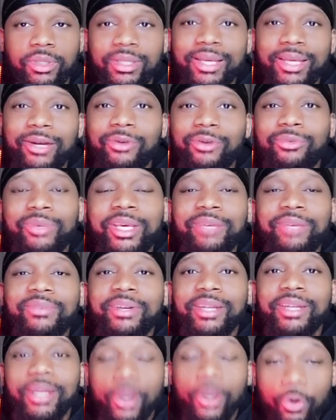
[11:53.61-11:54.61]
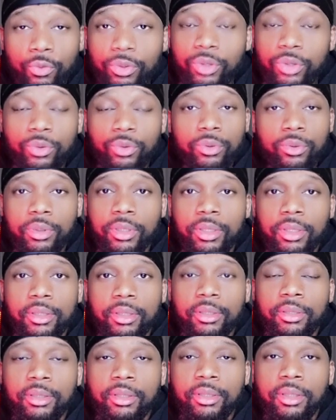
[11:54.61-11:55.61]
They don't even know you.
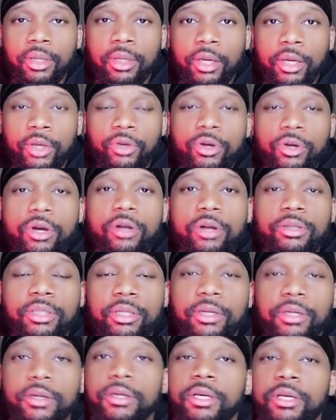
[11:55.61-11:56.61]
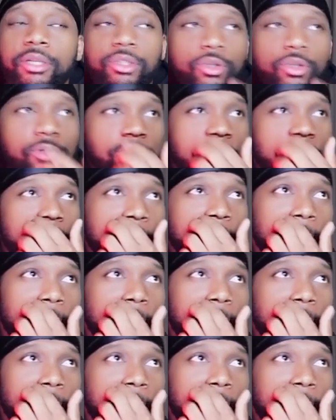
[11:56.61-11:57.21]
You get what I'm saying? So it's like,